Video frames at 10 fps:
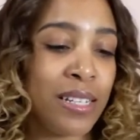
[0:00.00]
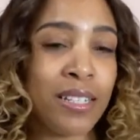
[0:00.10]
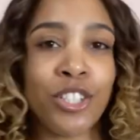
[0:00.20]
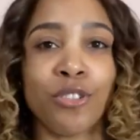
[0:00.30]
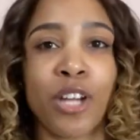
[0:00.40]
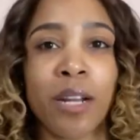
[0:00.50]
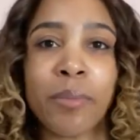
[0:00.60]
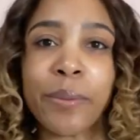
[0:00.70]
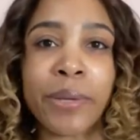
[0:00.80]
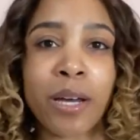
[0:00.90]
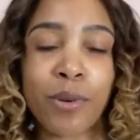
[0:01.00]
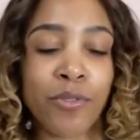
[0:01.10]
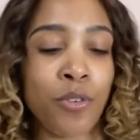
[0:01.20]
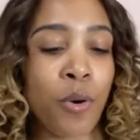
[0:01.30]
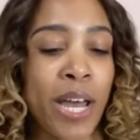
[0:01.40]
She'll try to beat me up if
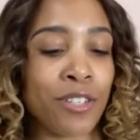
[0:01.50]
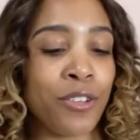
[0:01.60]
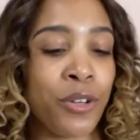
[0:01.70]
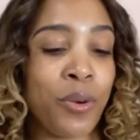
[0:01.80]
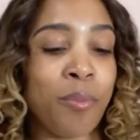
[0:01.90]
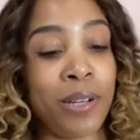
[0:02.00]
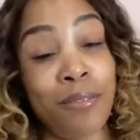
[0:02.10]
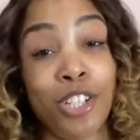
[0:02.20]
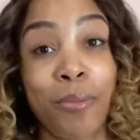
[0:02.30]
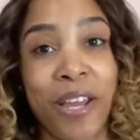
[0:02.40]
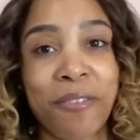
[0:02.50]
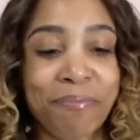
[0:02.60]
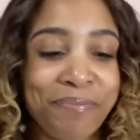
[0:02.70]
you go ask her to do it, but she might.